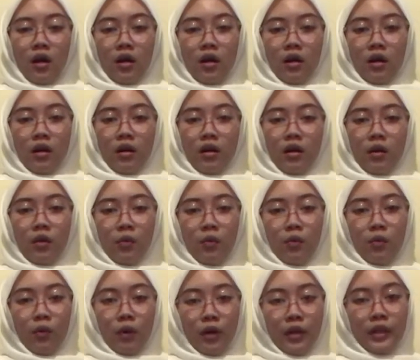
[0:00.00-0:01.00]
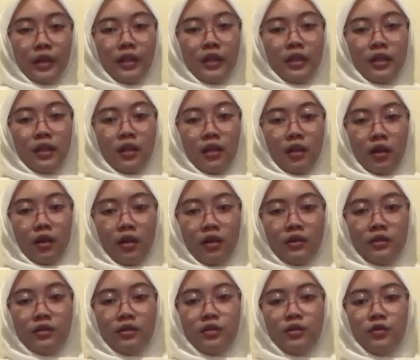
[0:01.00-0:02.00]
who work
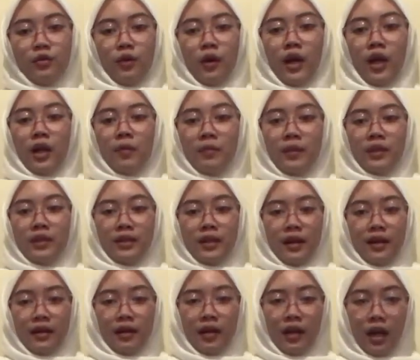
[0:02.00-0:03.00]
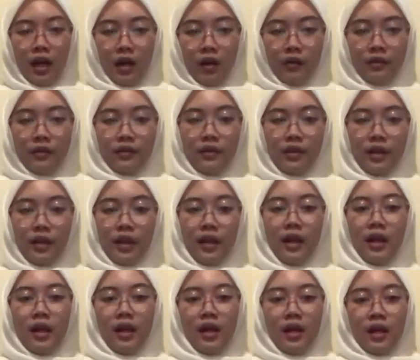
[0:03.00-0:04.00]
alone to help in carrying out their
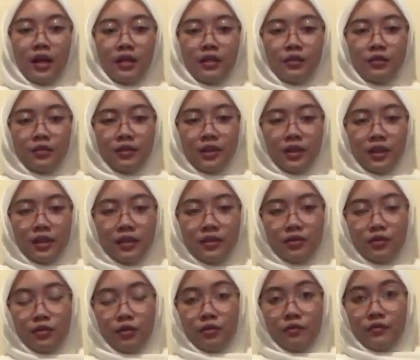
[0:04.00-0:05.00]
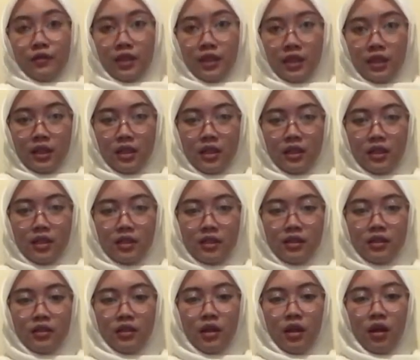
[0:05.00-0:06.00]
duties to finish
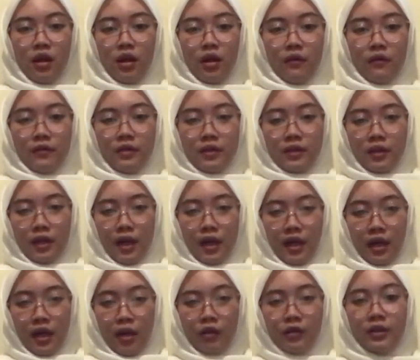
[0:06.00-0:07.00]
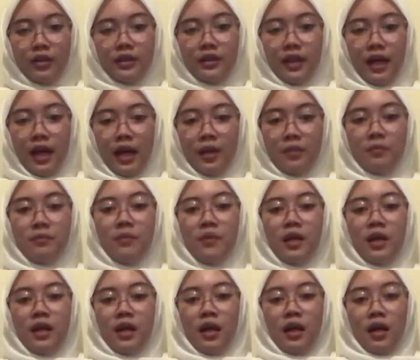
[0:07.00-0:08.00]
of the on the time
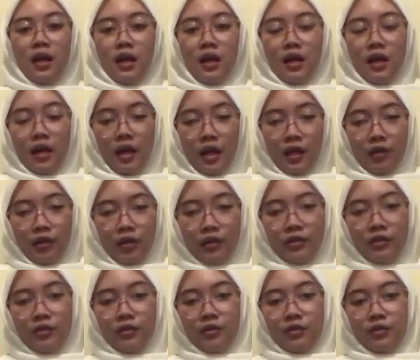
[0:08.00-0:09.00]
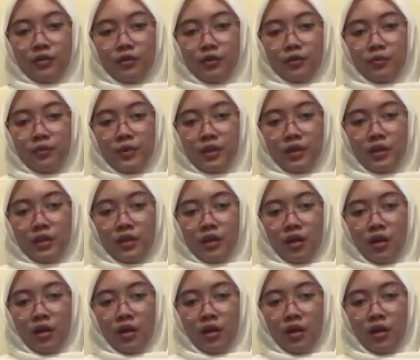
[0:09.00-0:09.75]
and not to be